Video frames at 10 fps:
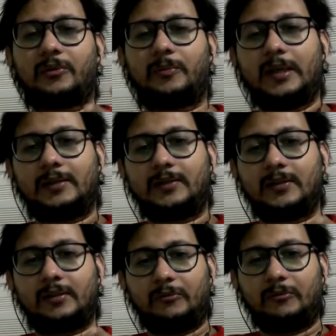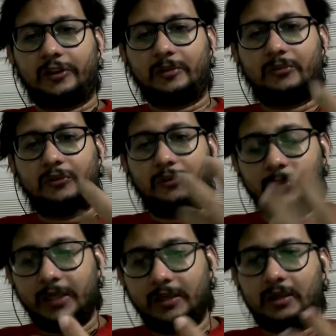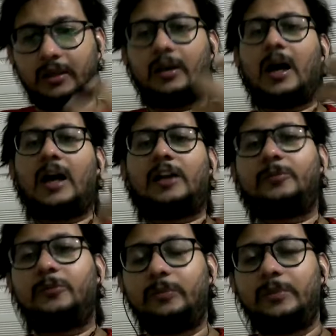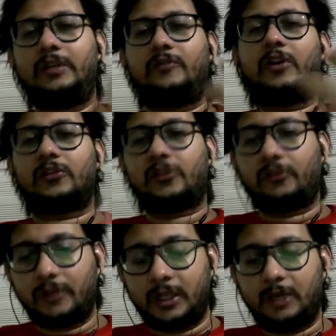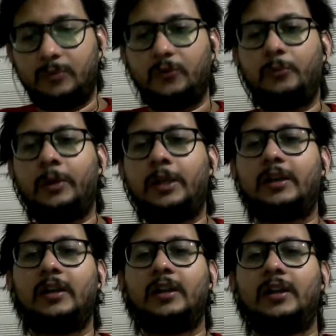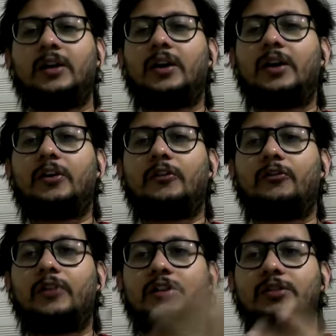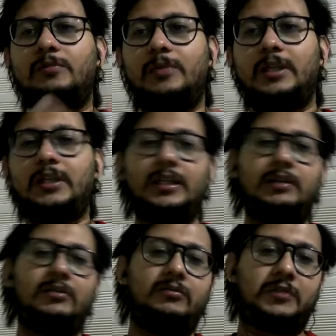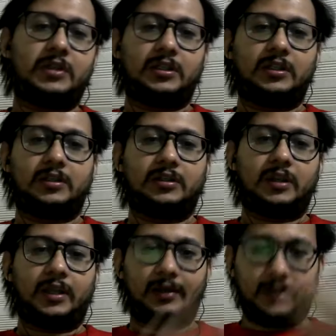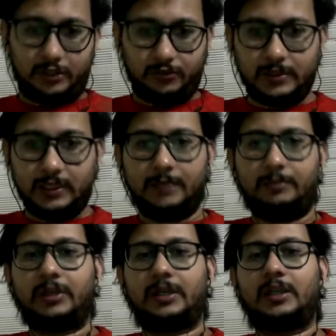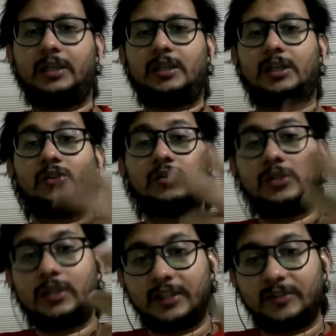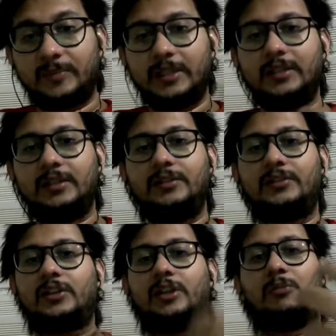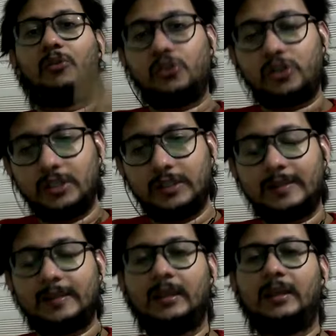Romanticism was a movement, art movement, philosophical movement, which believed in individual liberty, individual experience, emotions,